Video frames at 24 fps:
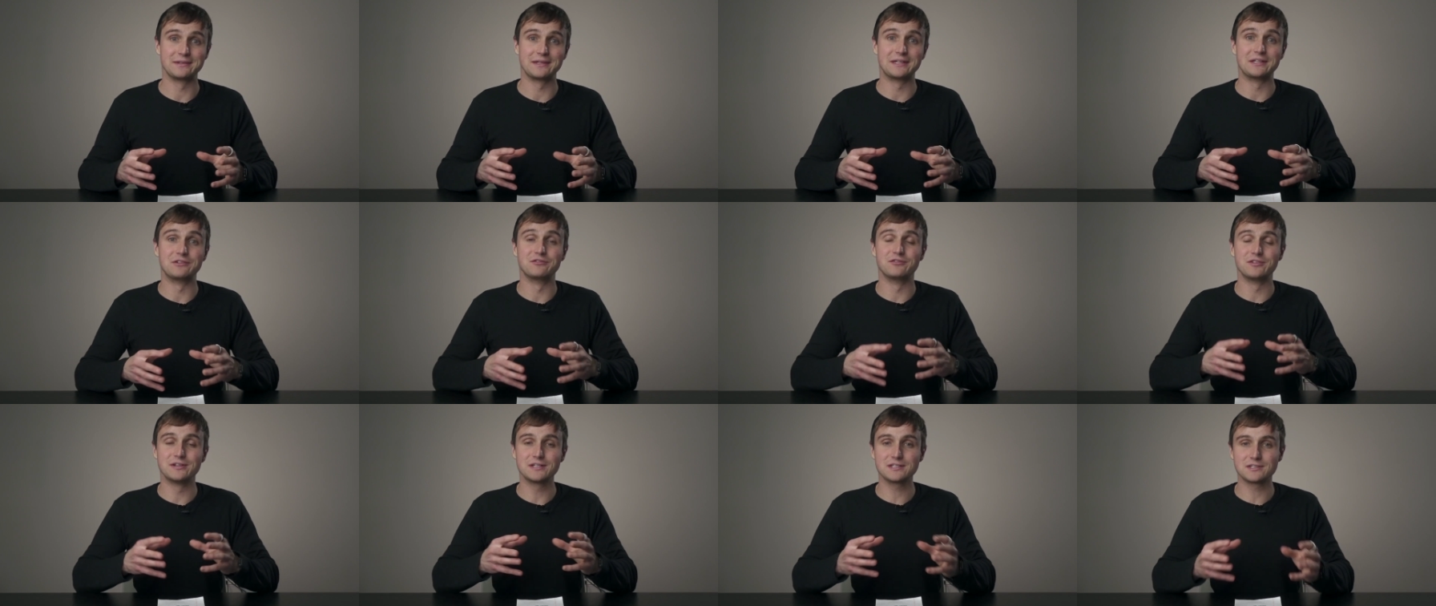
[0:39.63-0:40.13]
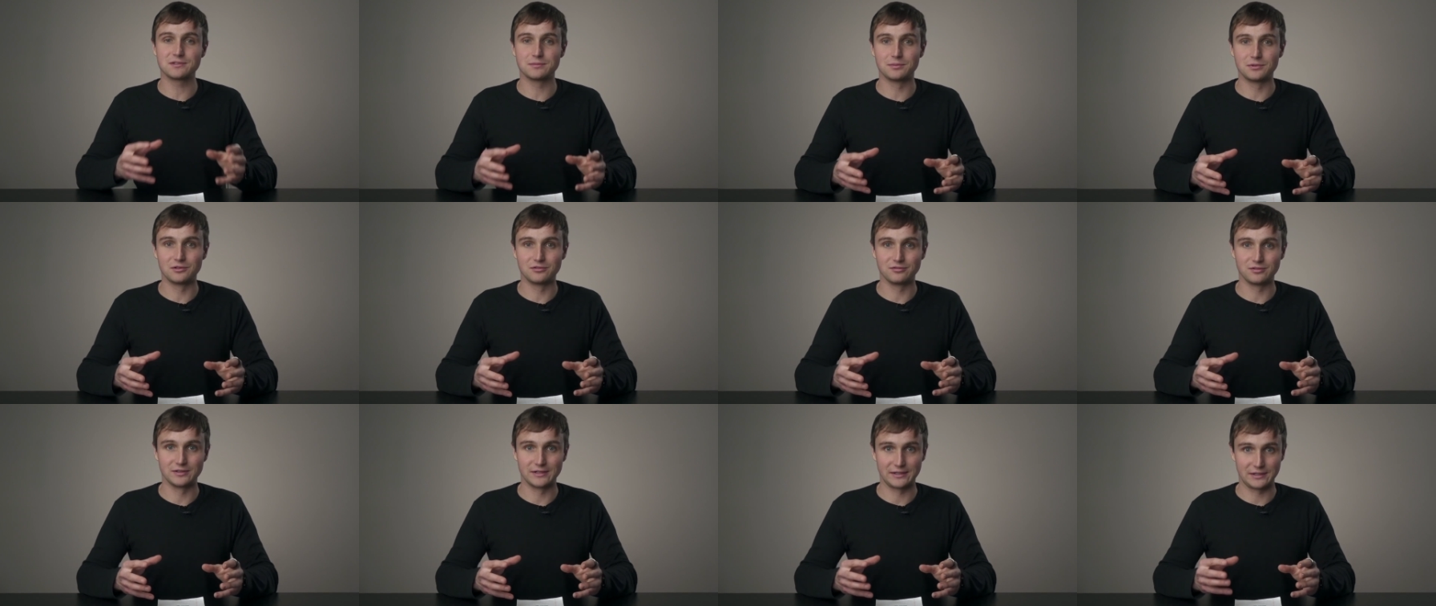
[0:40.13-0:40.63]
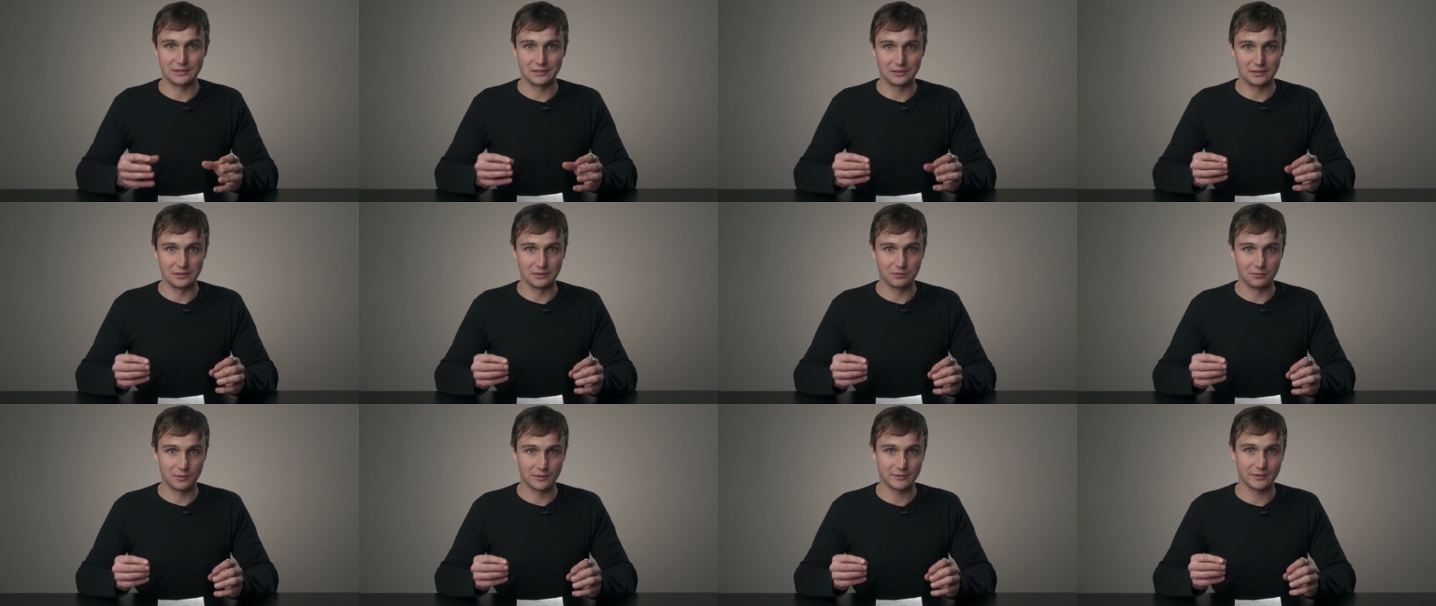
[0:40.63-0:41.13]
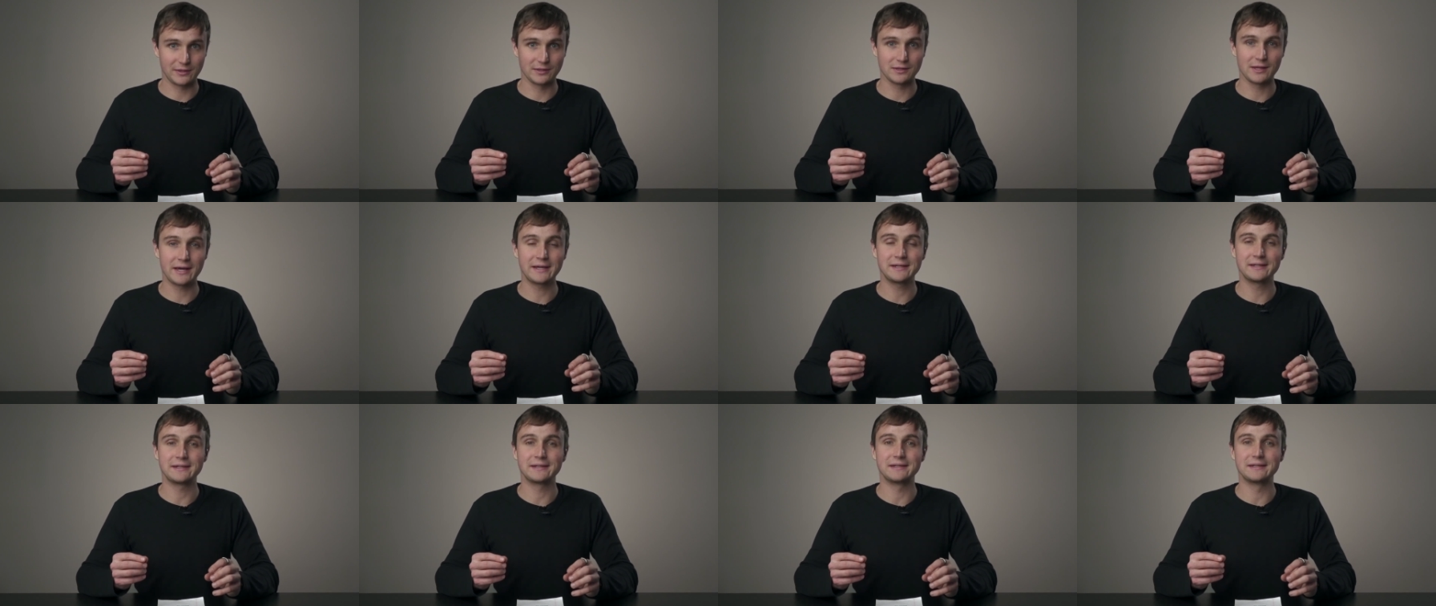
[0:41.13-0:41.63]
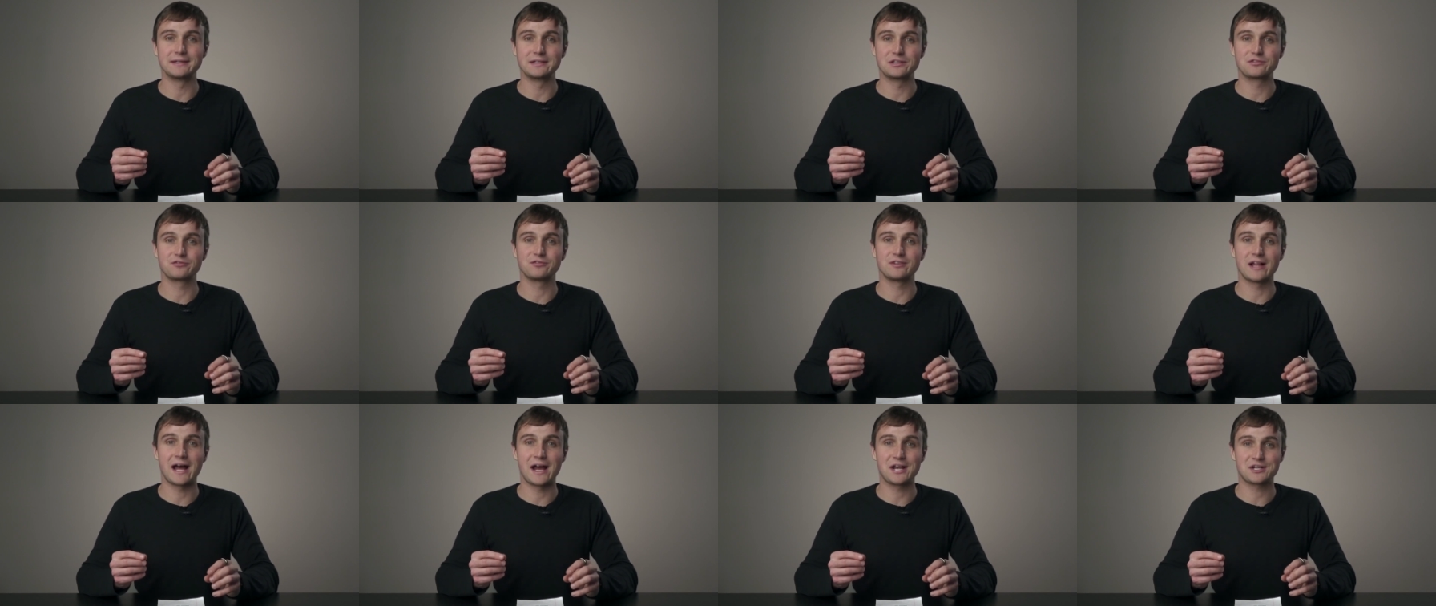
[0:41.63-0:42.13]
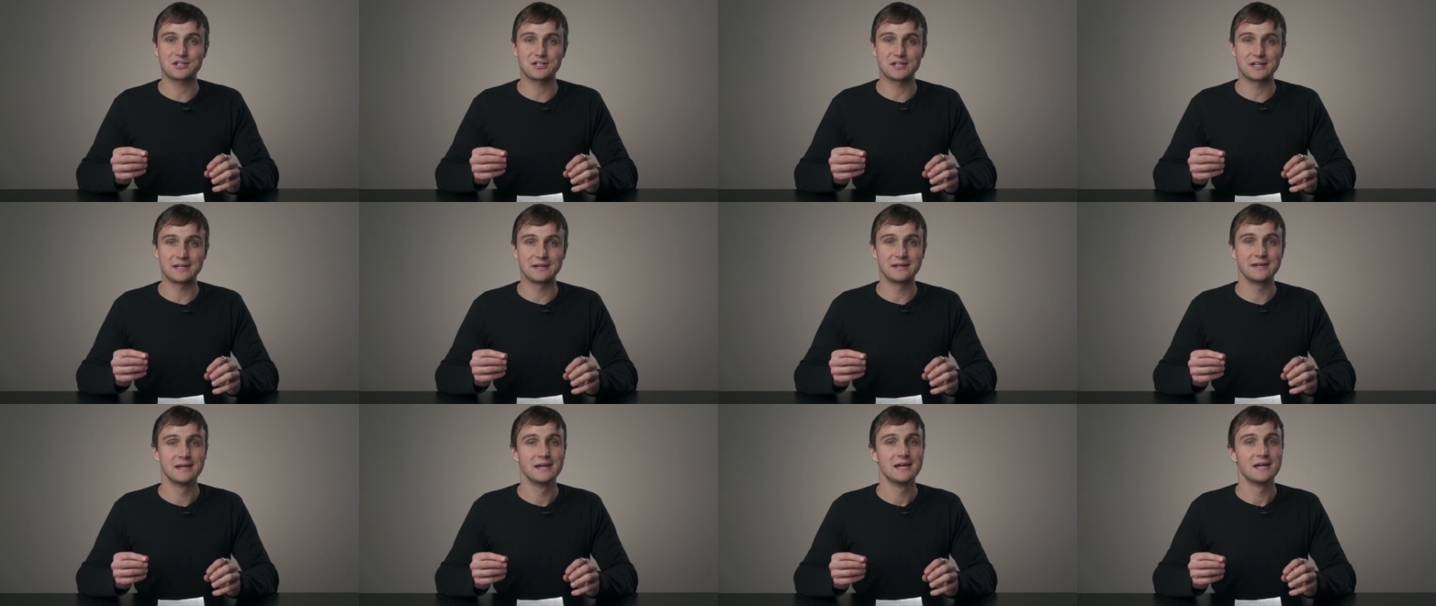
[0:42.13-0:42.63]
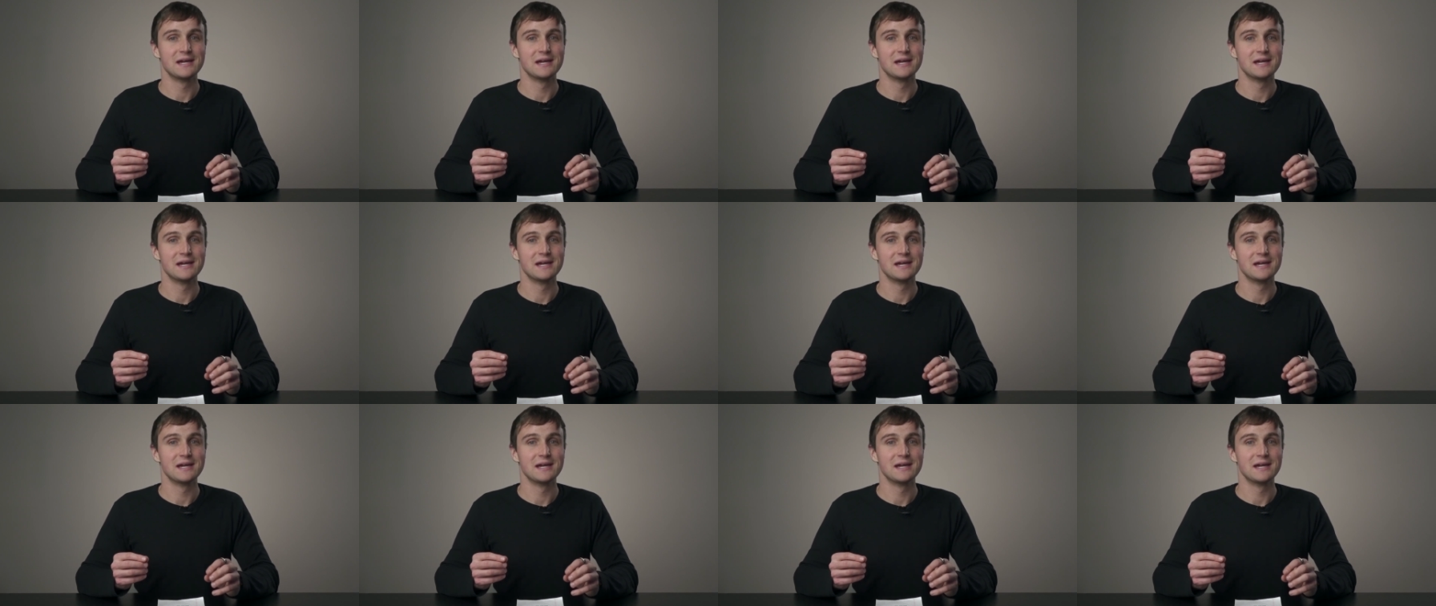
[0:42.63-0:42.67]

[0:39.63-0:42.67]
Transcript: invisible flicker, where the lighting is flashing